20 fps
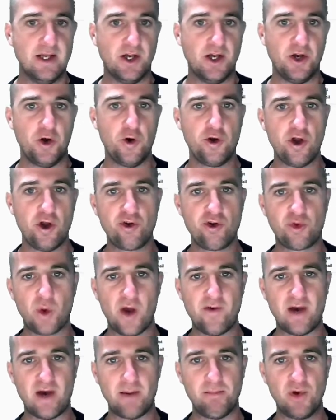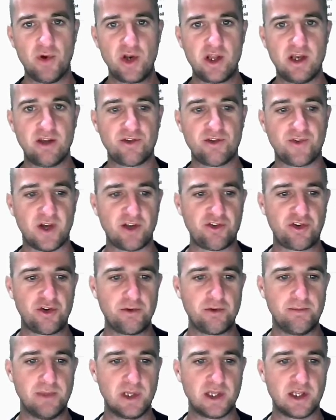who knows where that money is, that
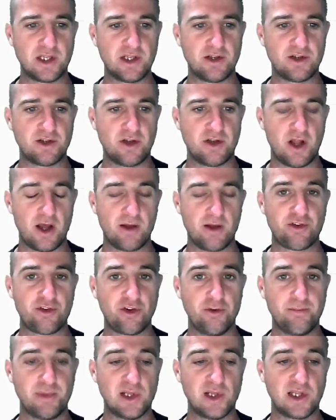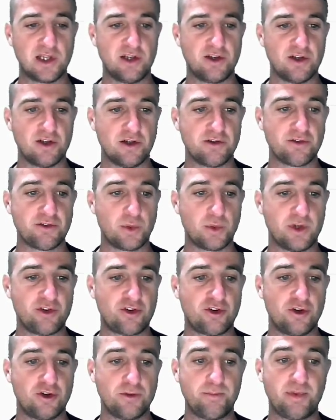$2, million, uh, $2 billion, which
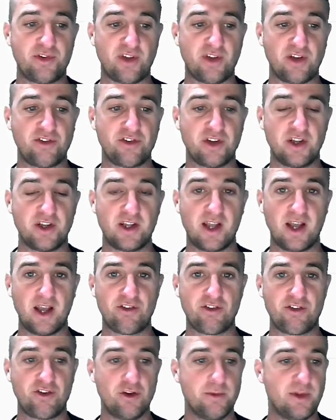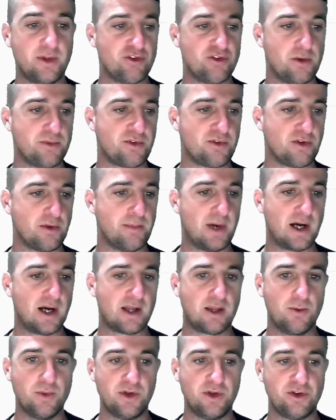could potentially again still be dropped on the
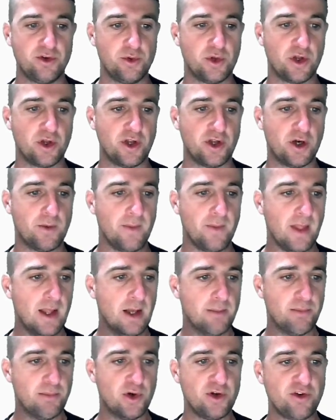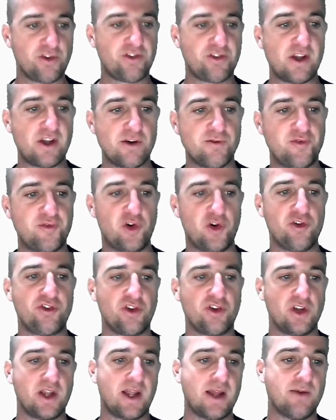market, we do not know. But to just say,
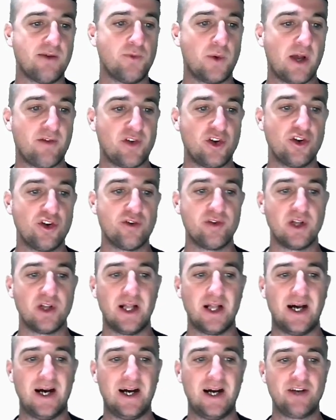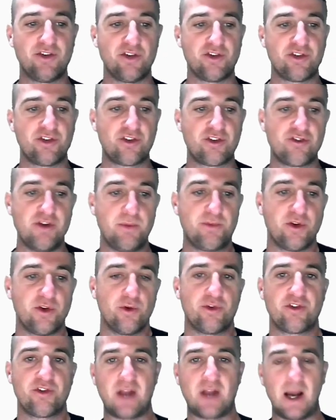unfortunately, here we have another large crypto
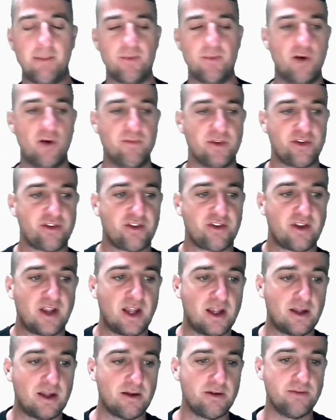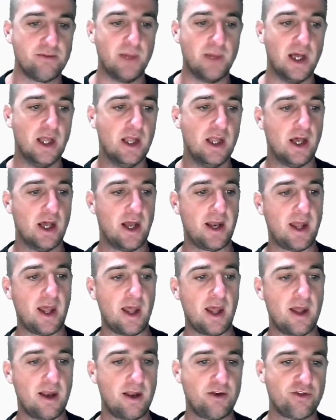scam on the scheme, and it,
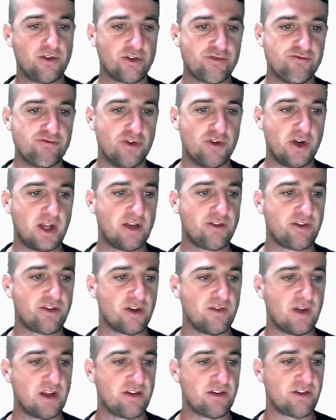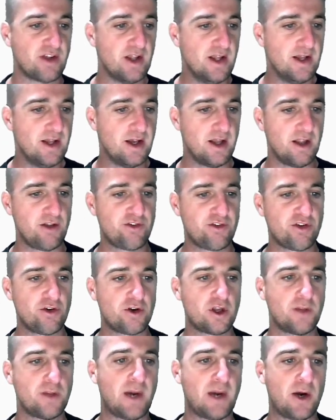and it does run into this, and it's
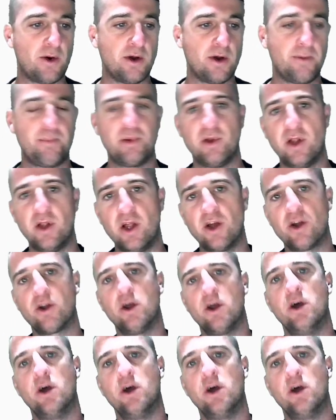talking about a, a